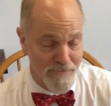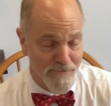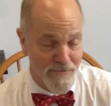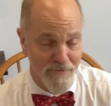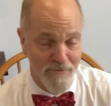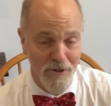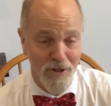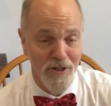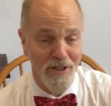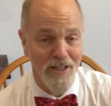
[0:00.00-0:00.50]

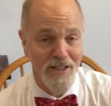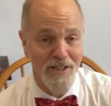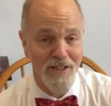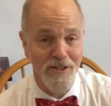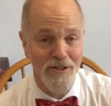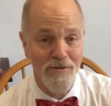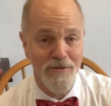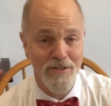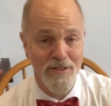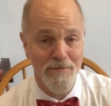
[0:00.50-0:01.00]
look into
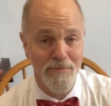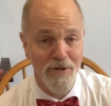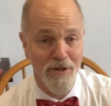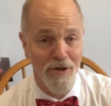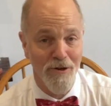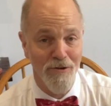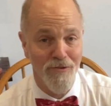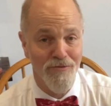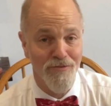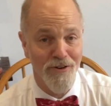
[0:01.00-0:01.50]
doing some
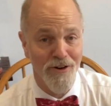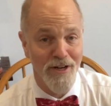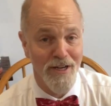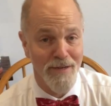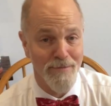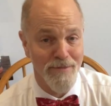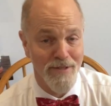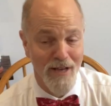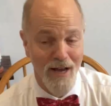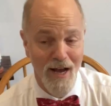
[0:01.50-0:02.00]
cold
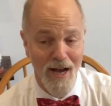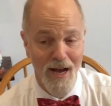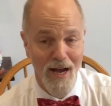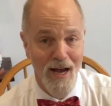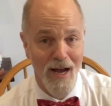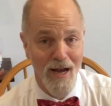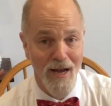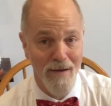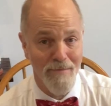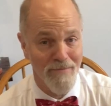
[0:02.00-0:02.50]
frames.
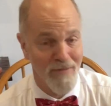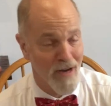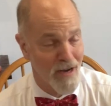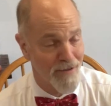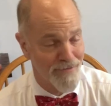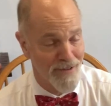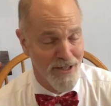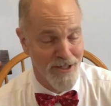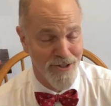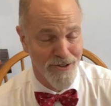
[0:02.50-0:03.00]
I'm
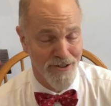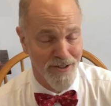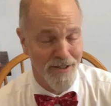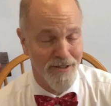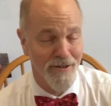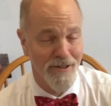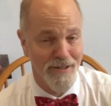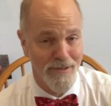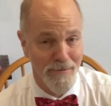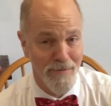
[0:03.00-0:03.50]
eventually
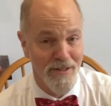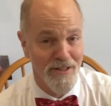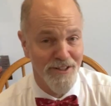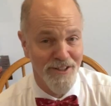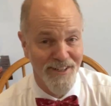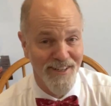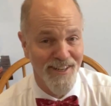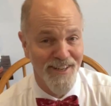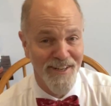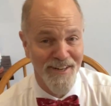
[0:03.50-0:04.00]
going to be
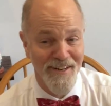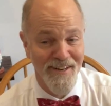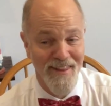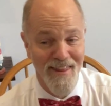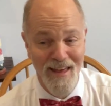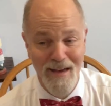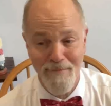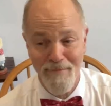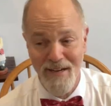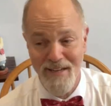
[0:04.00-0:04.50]
looking into
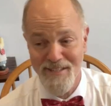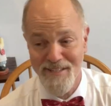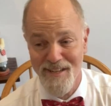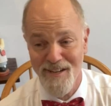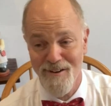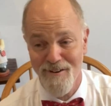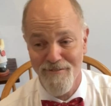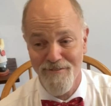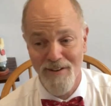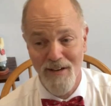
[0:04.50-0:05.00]
that
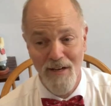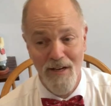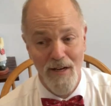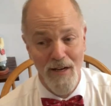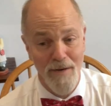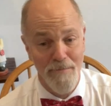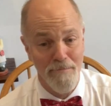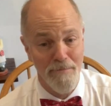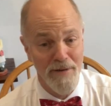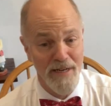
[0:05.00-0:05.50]
myself,
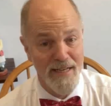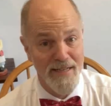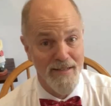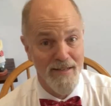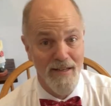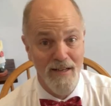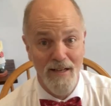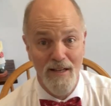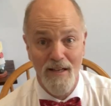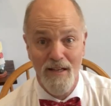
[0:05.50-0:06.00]
but
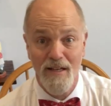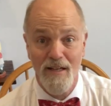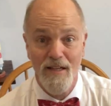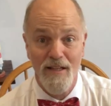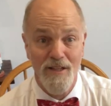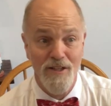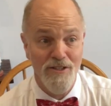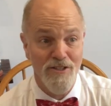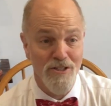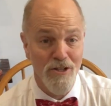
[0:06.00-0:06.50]

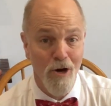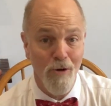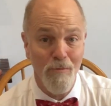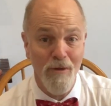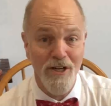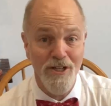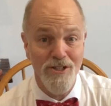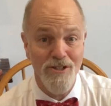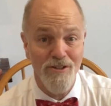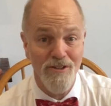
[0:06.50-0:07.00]
there's so
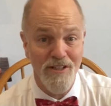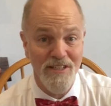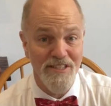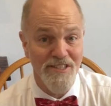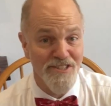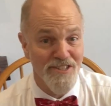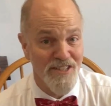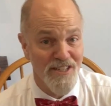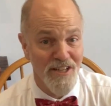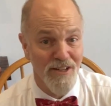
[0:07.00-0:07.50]
much you can
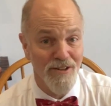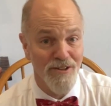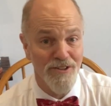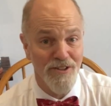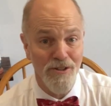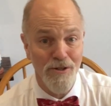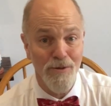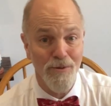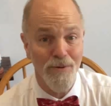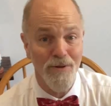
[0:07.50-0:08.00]
still
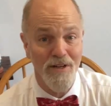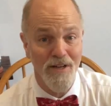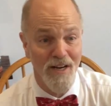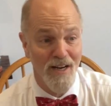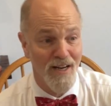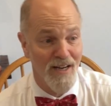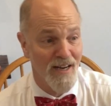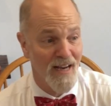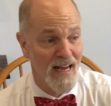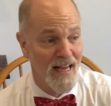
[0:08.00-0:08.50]
do. Uh,
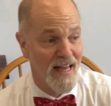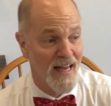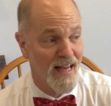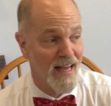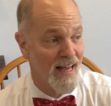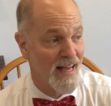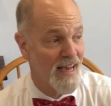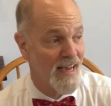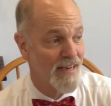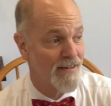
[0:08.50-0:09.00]
I,
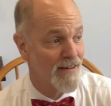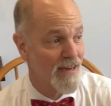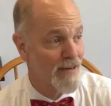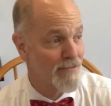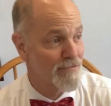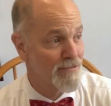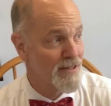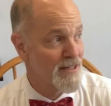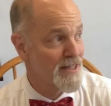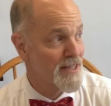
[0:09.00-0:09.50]
I, I,
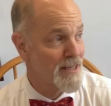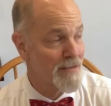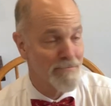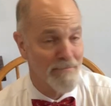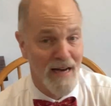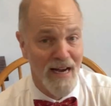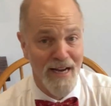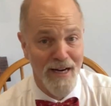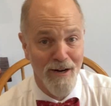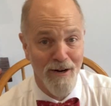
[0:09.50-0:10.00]
really
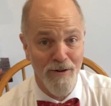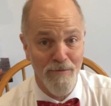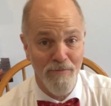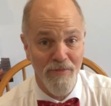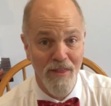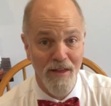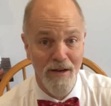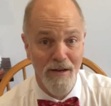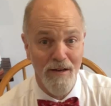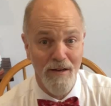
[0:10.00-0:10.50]
admire the,
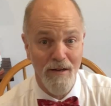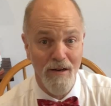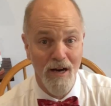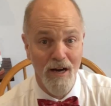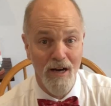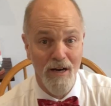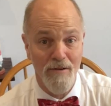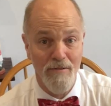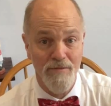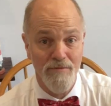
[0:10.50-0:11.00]

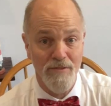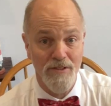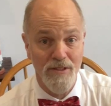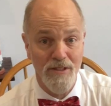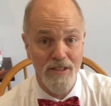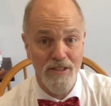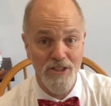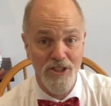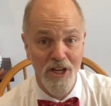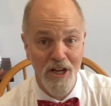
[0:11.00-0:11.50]
uh, the,
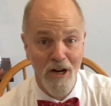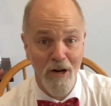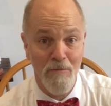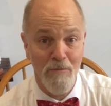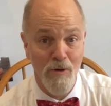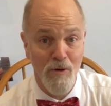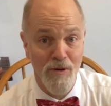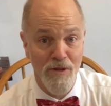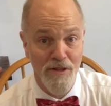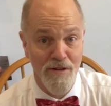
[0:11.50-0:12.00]
channel
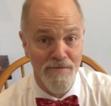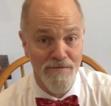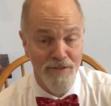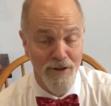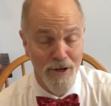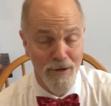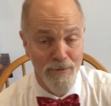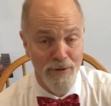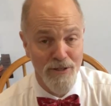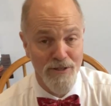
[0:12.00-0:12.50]
More Than
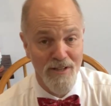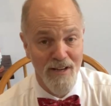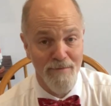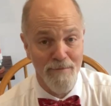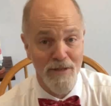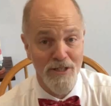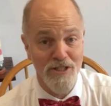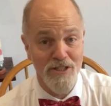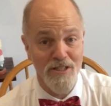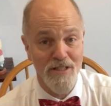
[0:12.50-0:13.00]
Farmers. I've
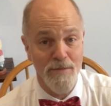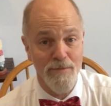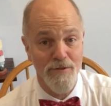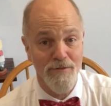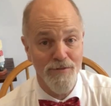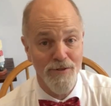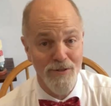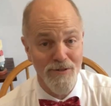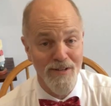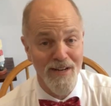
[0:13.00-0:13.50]
mentioned them a
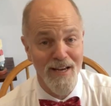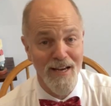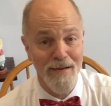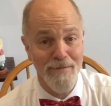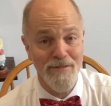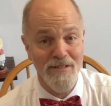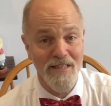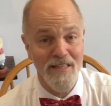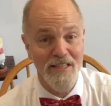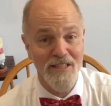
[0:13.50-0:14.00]
few
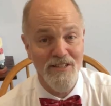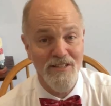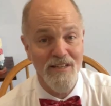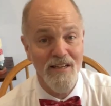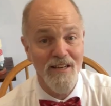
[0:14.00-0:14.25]
times in this